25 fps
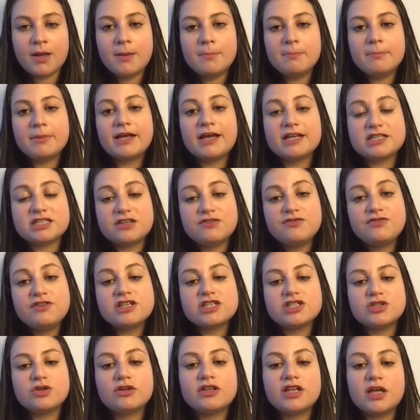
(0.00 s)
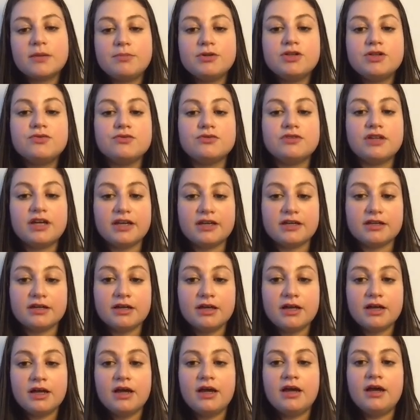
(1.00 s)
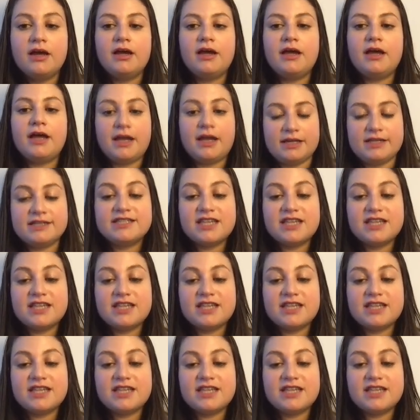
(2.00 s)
Because if he is not happy today, in